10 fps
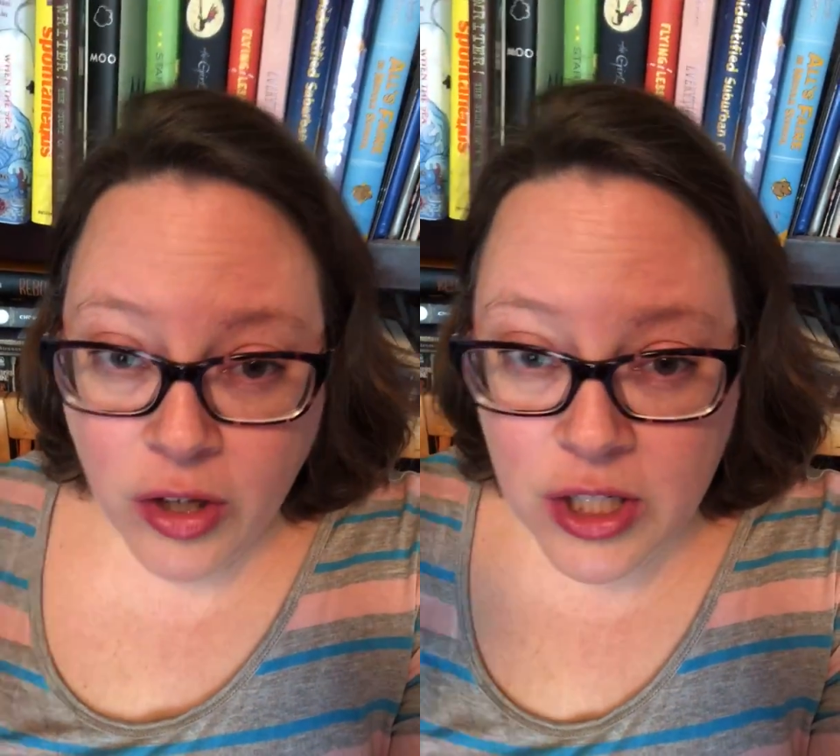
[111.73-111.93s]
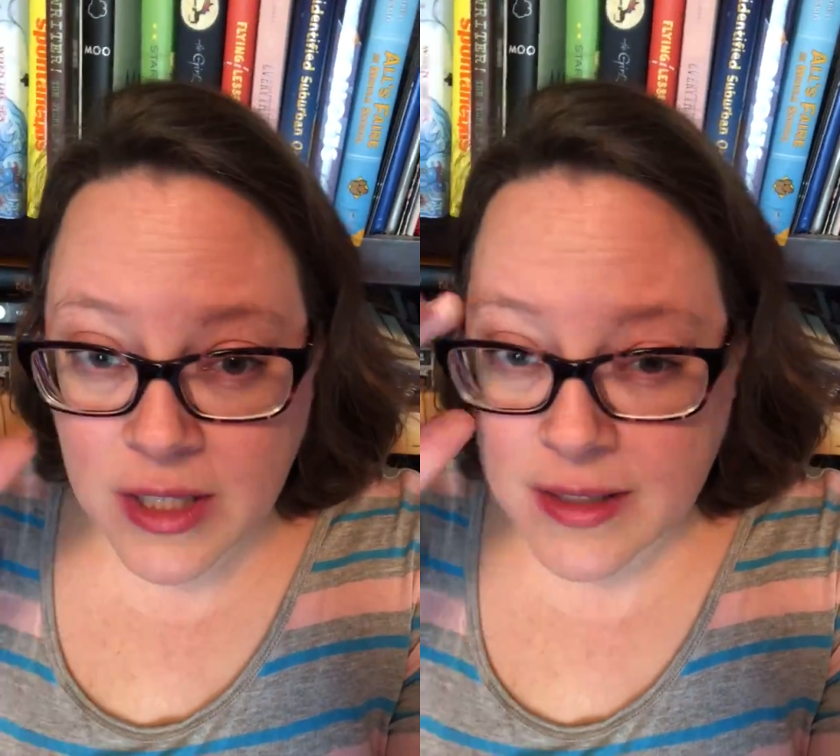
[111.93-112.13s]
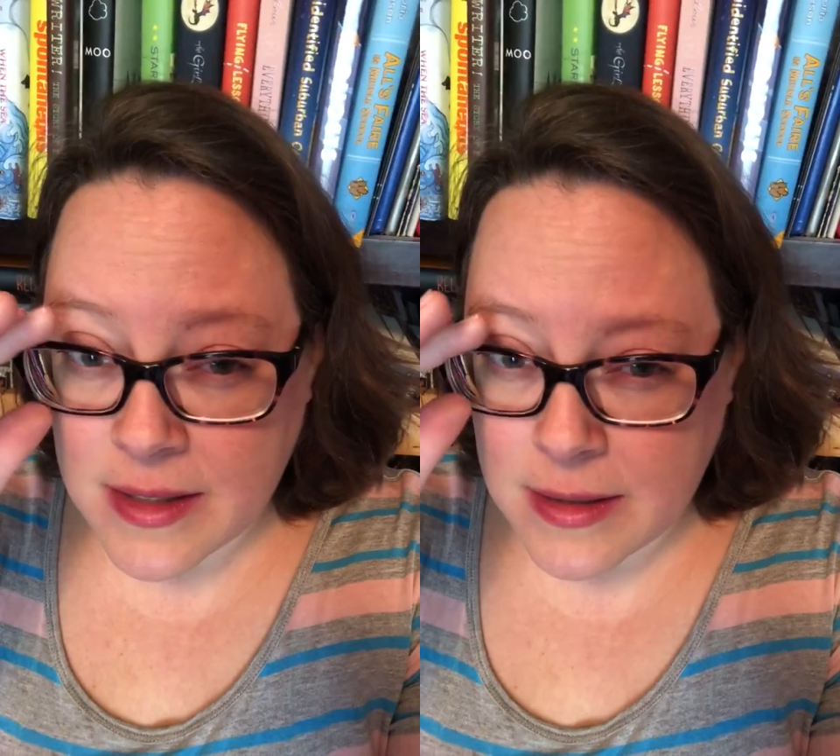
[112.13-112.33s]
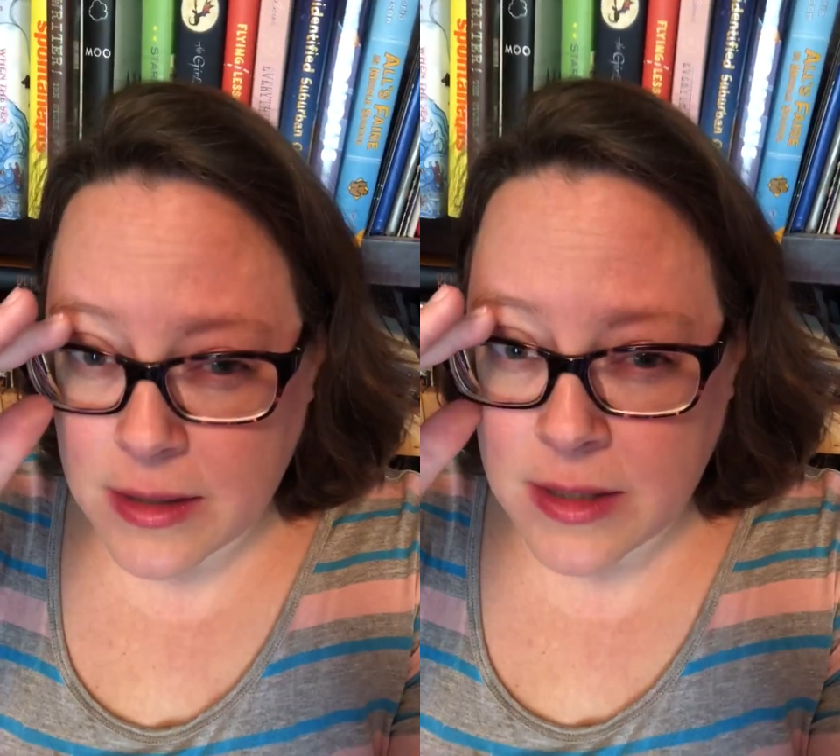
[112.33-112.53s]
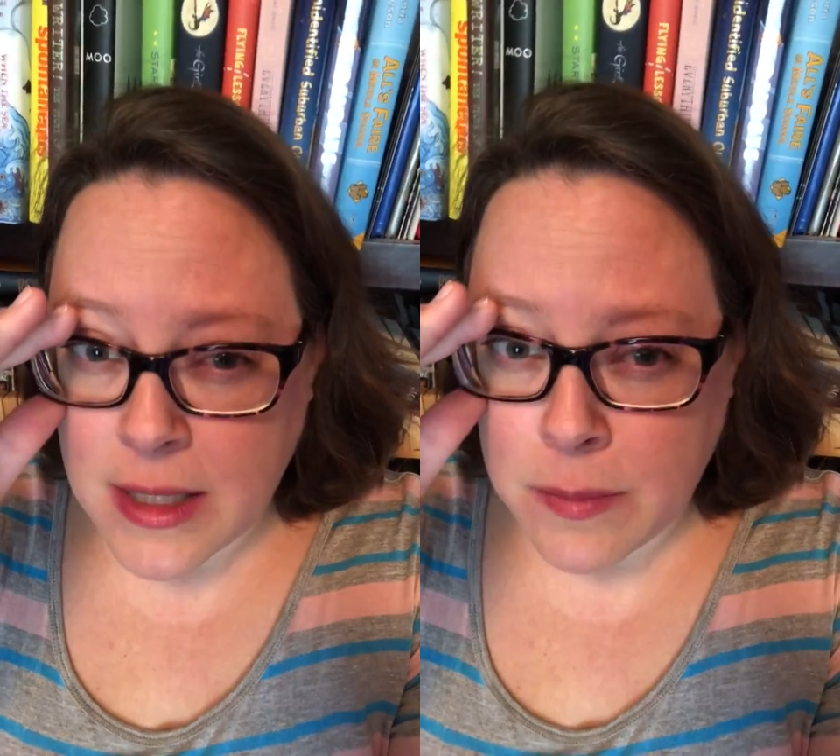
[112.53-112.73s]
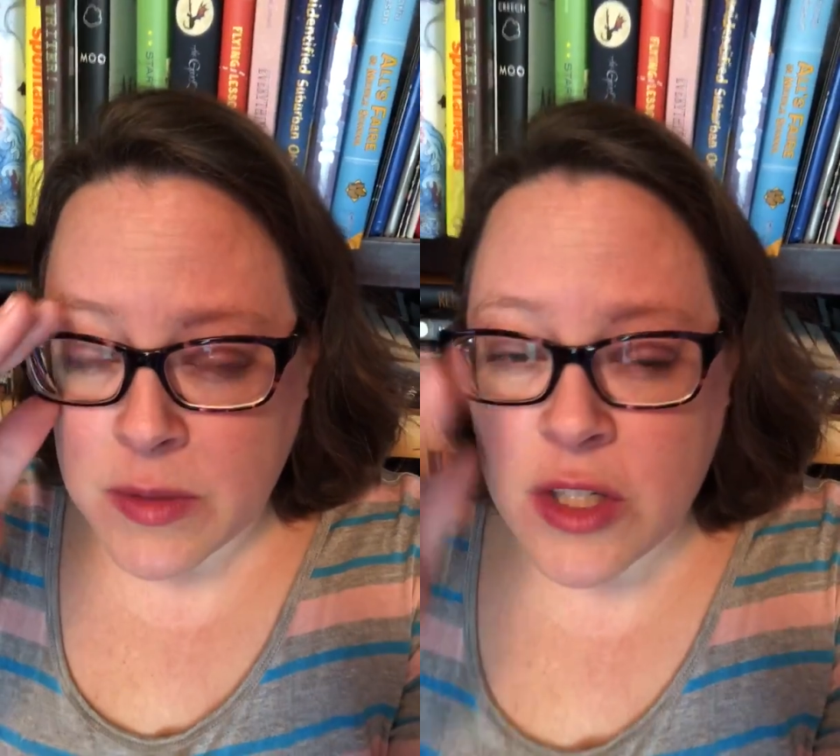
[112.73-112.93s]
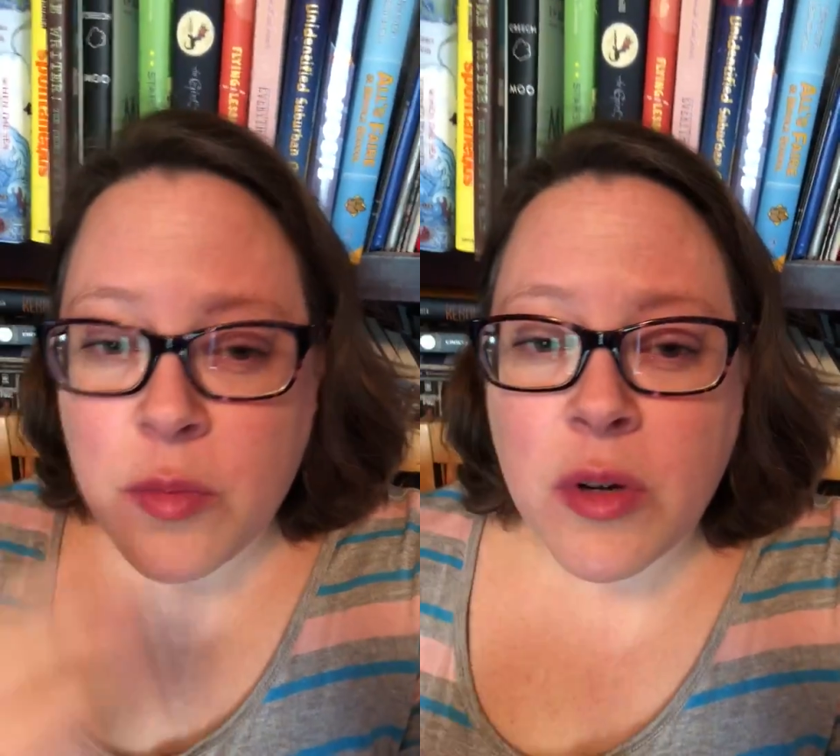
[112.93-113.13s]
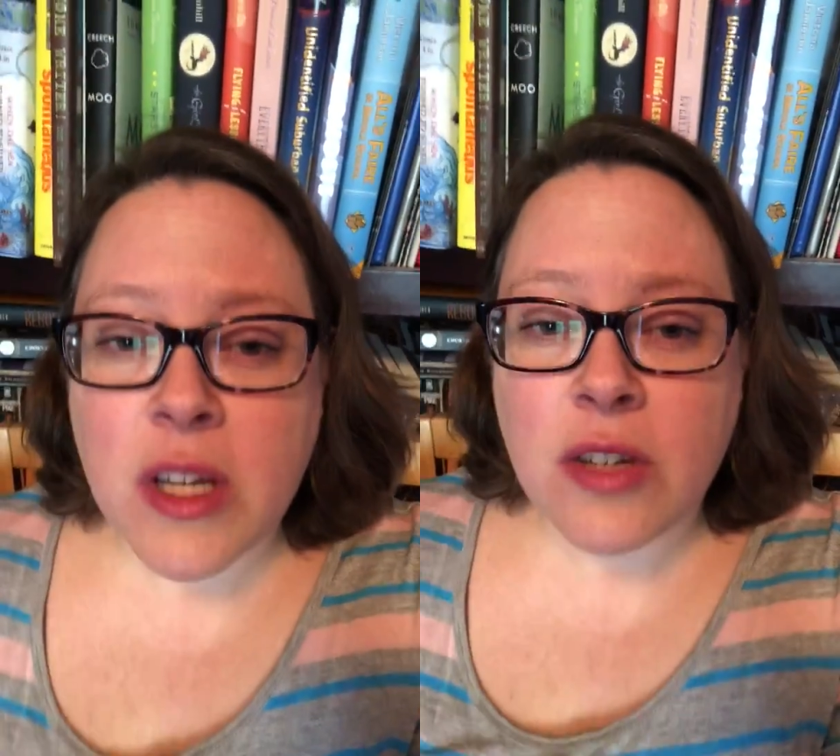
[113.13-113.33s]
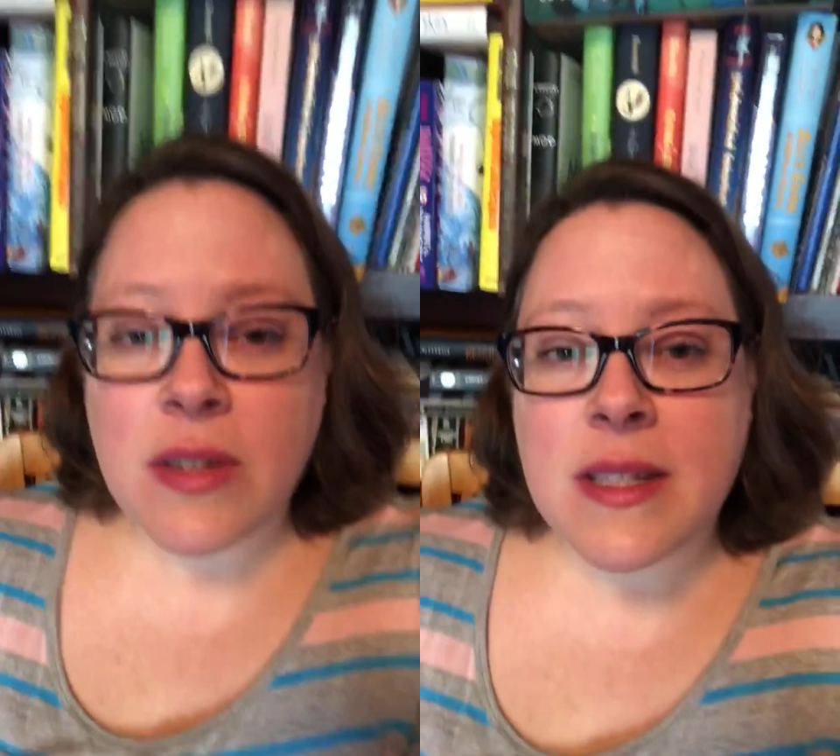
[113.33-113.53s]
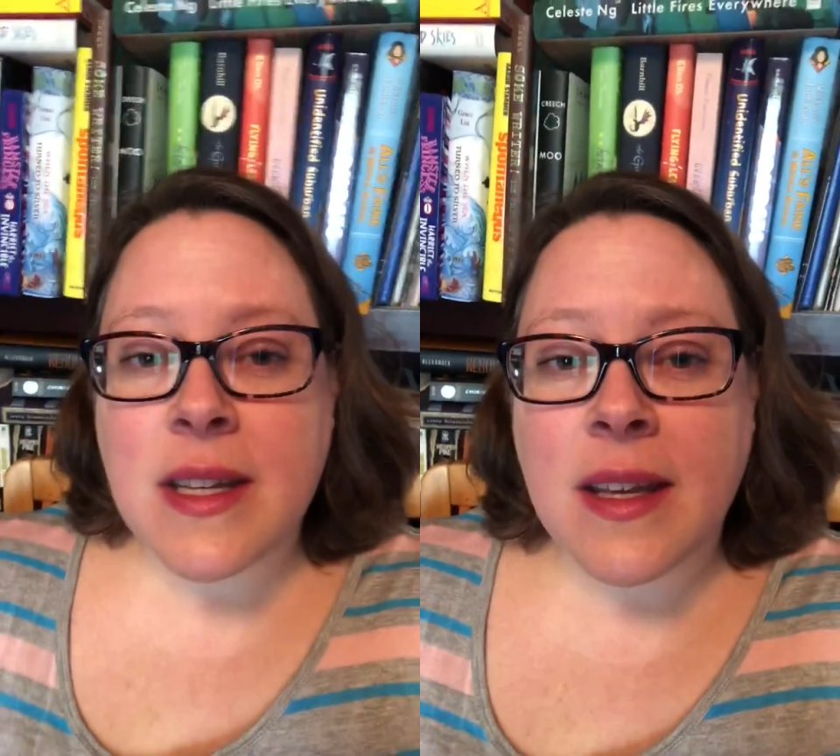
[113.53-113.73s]
She doesn't seem super
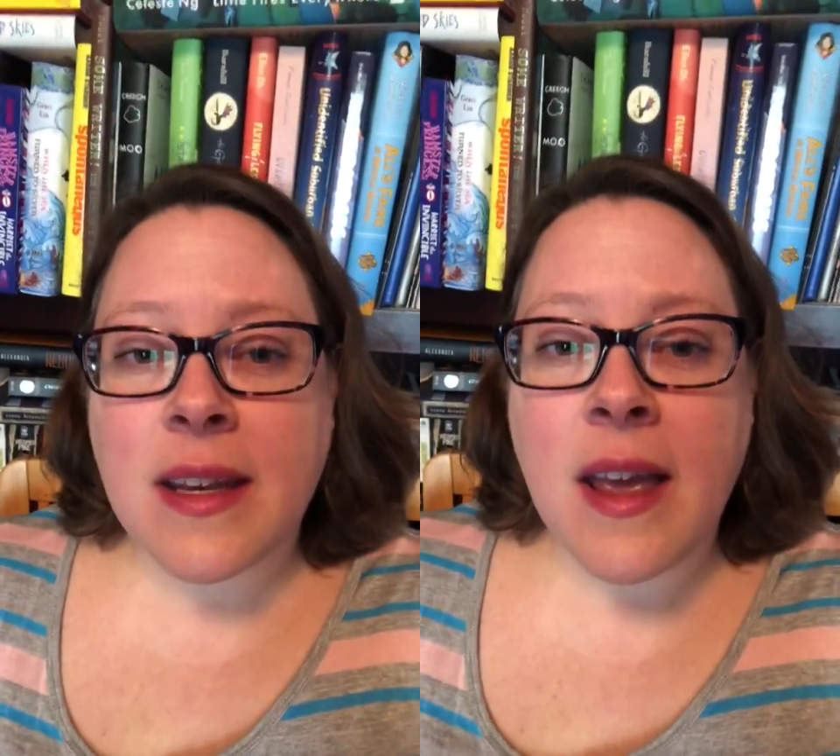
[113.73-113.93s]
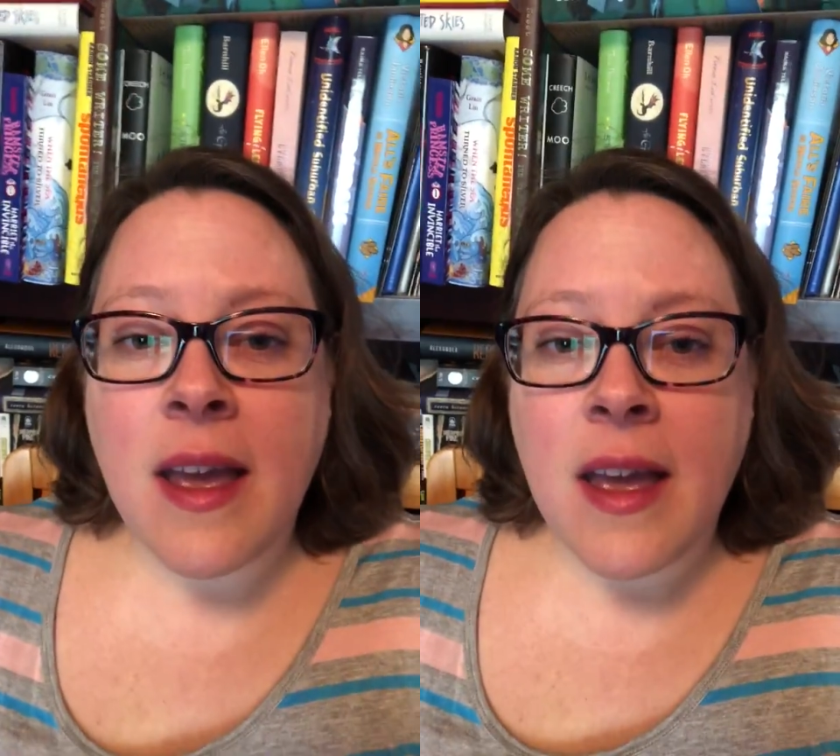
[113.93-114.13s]
interested